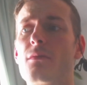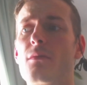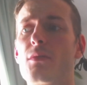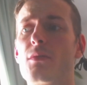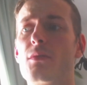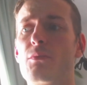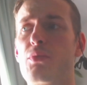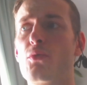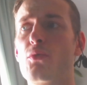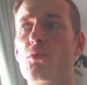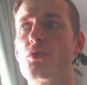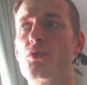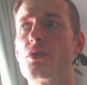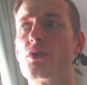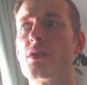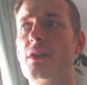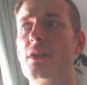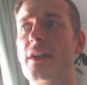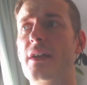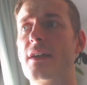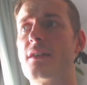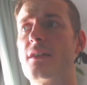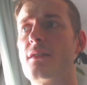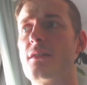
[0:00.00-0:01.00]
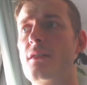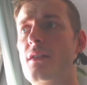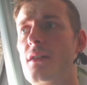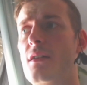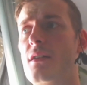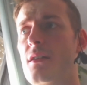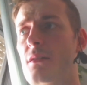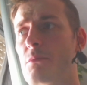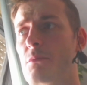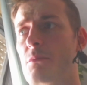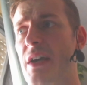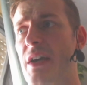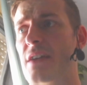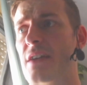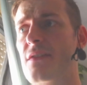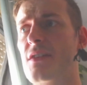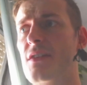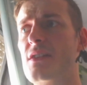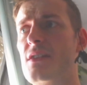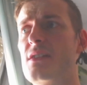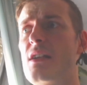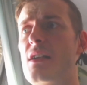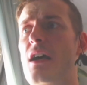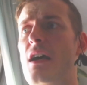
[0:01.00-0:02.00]
push, like make
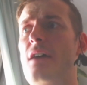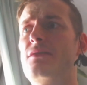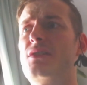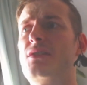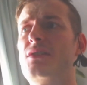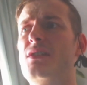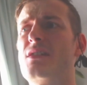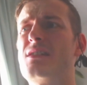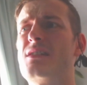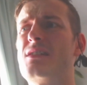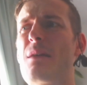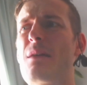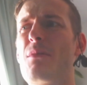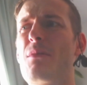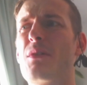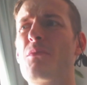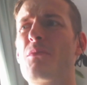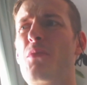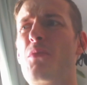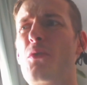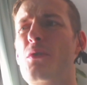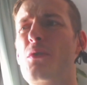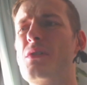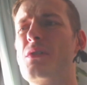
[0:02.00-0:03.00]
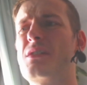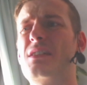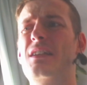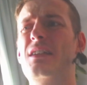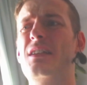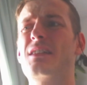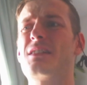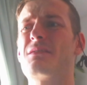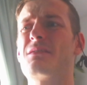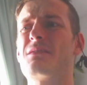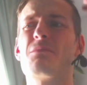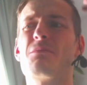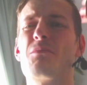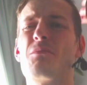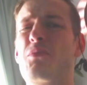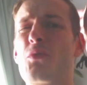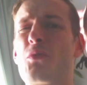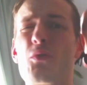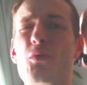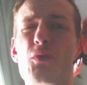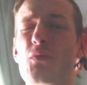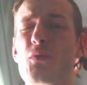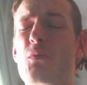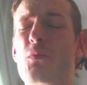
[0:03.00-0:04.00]
this after summon boss and
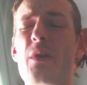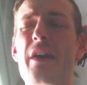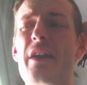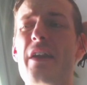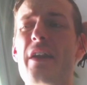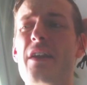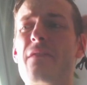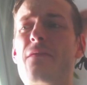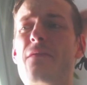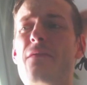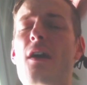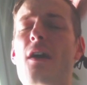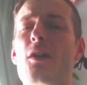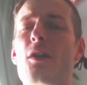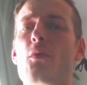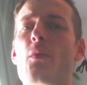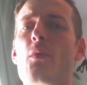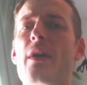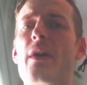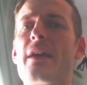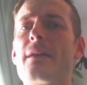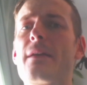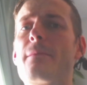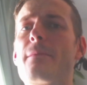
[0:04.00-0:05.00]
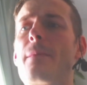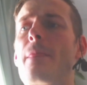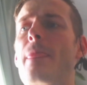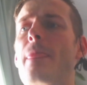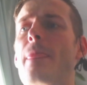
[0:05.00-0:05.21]
push very far away.